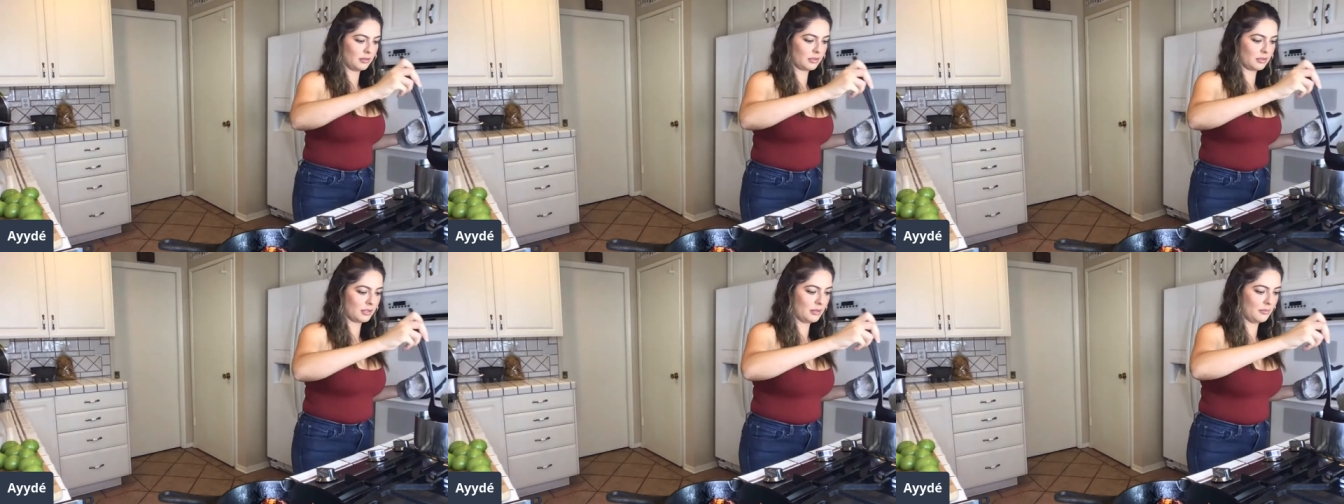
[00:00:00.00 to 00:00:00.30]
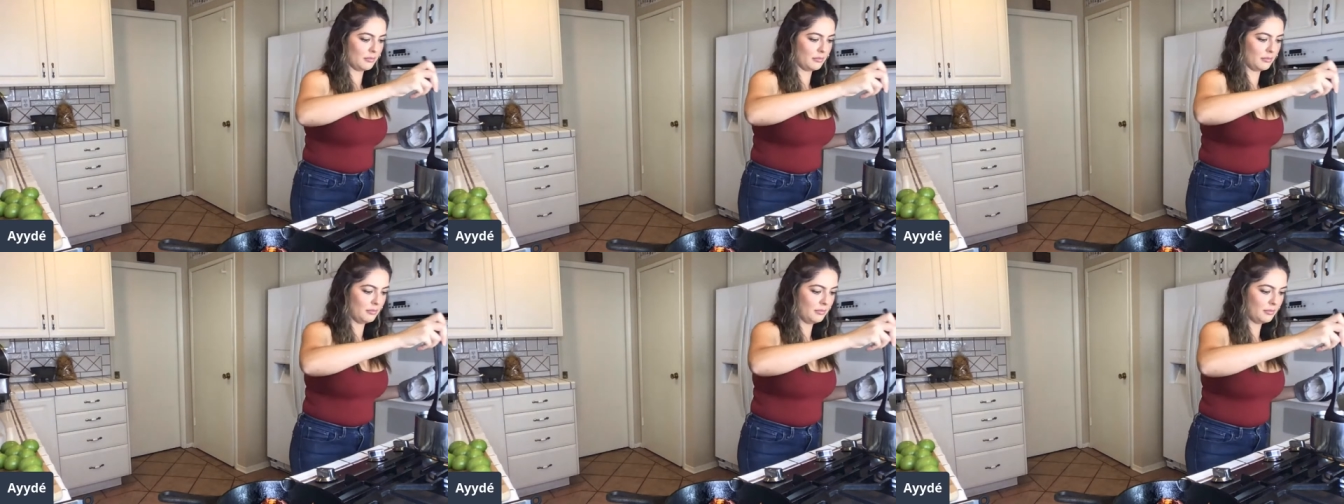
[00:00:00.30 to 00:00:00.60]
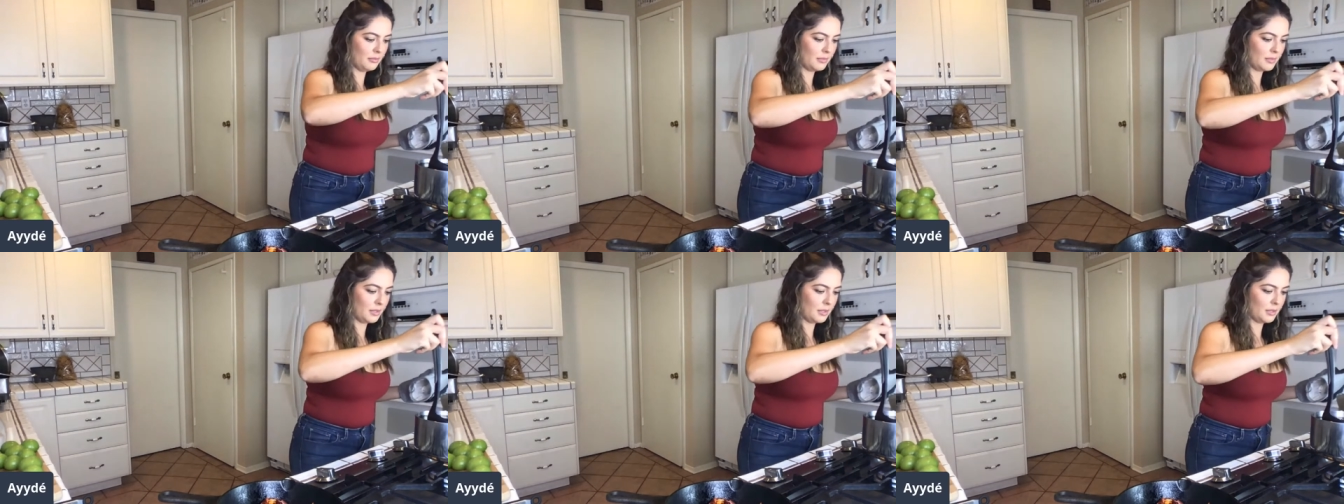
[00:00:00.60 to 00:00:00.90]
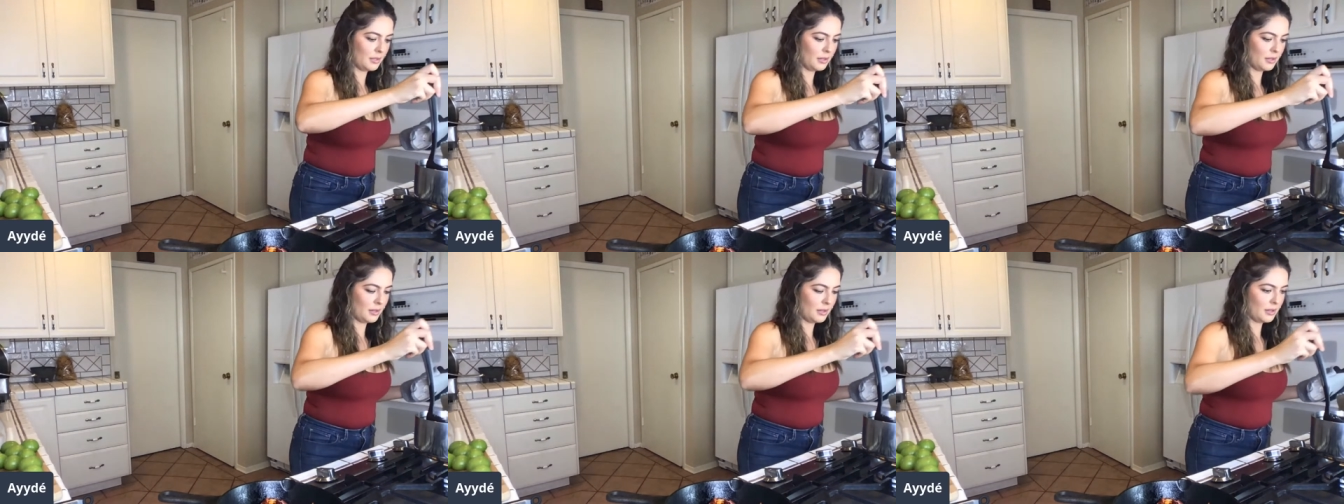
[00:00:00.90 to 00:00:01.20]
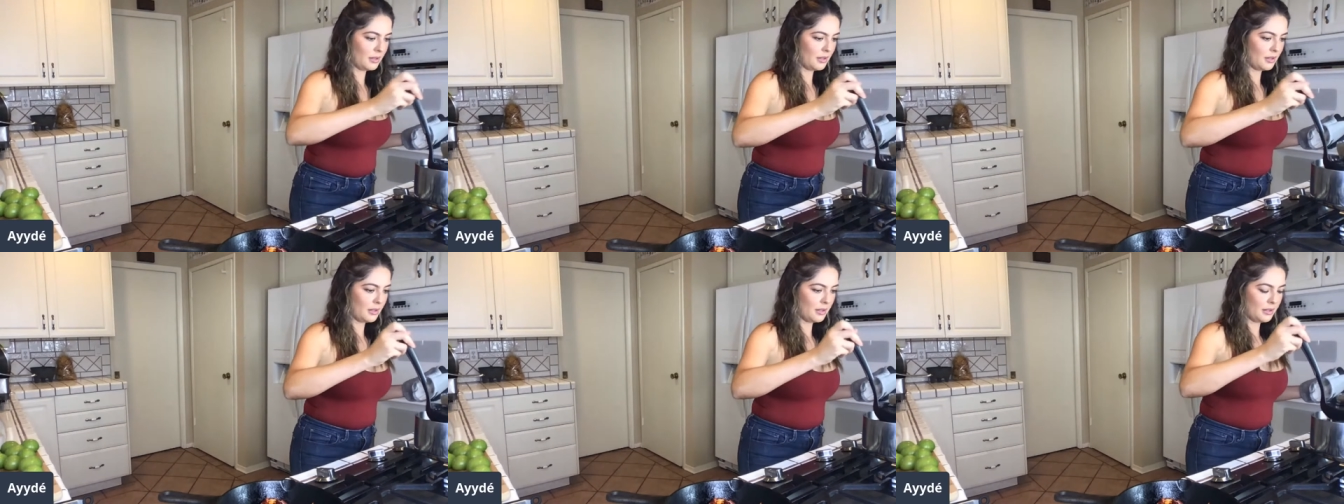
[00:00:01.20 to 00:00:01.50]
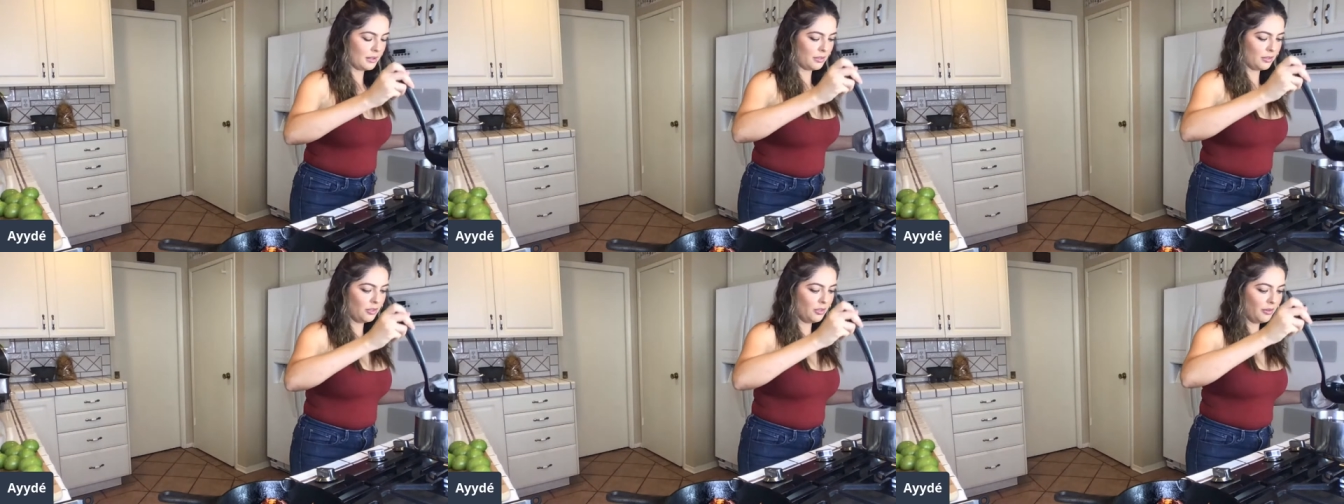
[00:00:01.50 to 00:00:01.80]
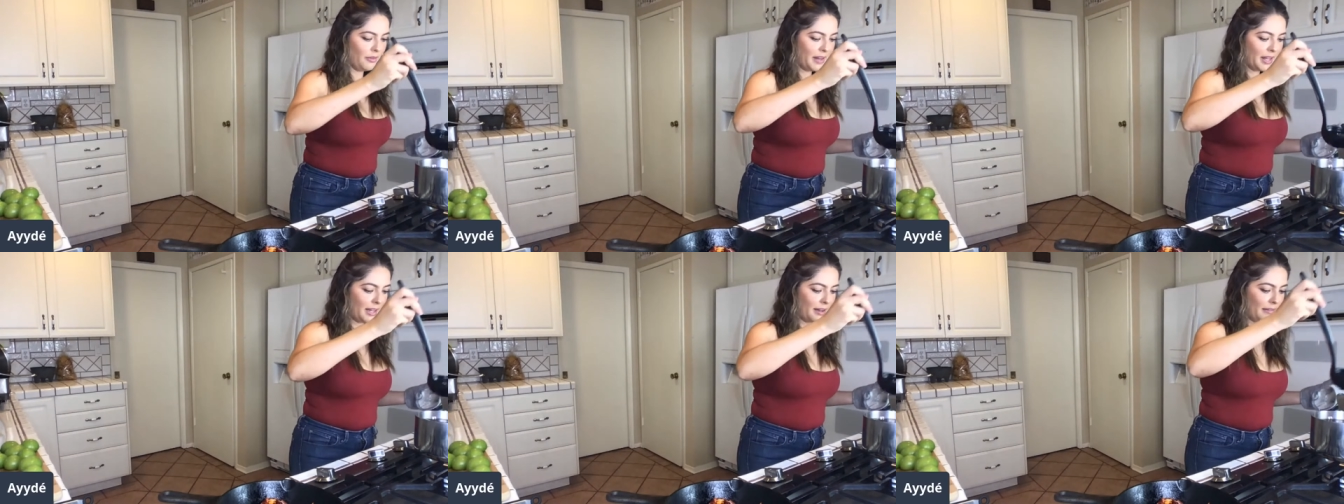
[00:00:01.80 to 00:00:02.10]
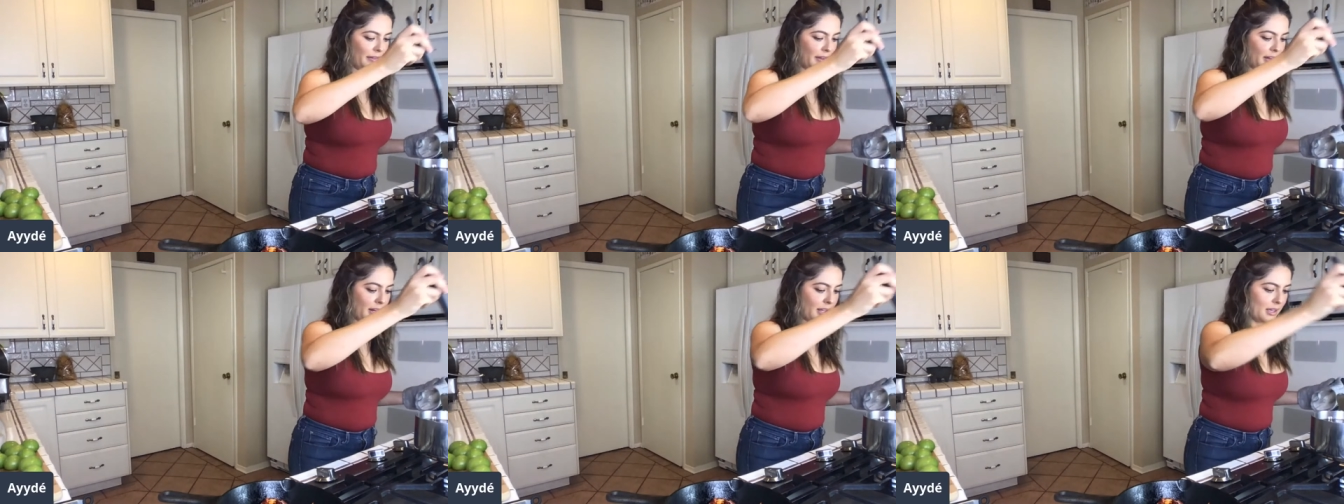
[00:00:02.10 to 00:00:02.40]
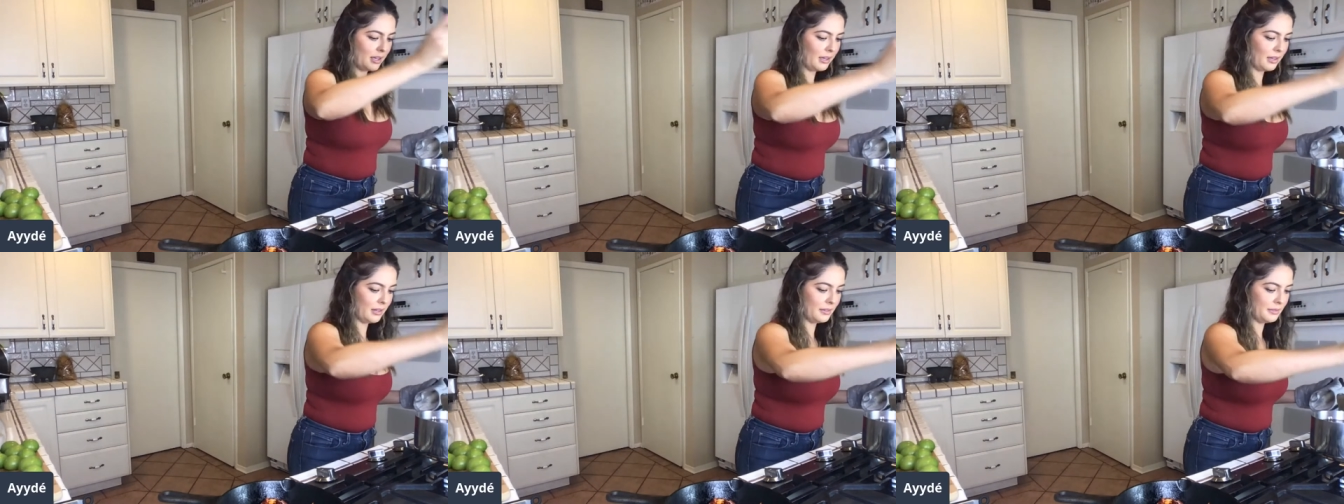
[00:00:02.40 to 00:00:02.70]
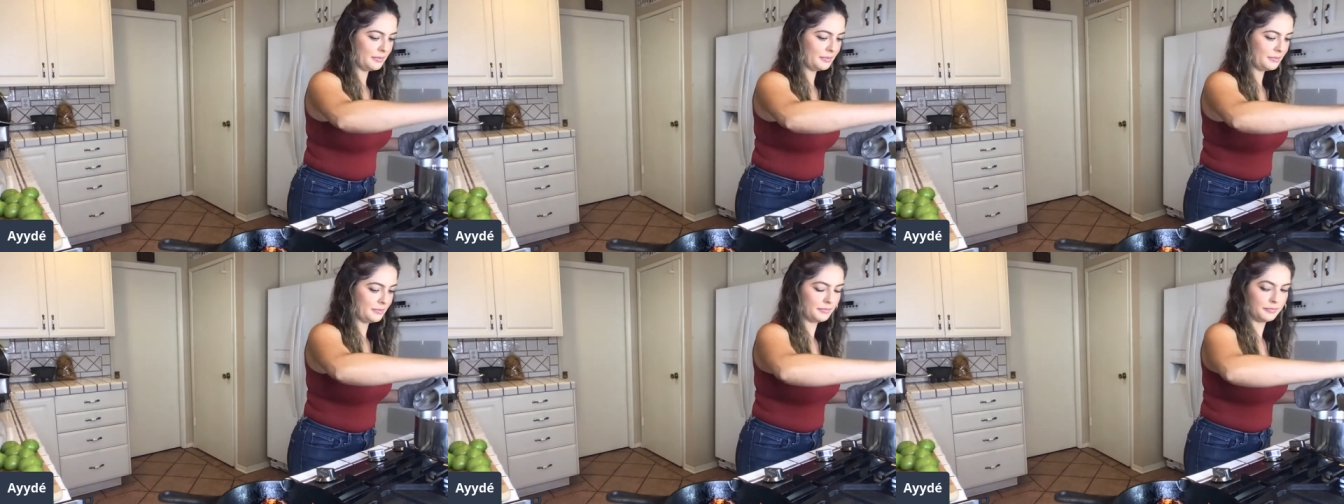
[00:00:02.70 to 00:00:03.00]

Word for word: something. No van a caber aquí.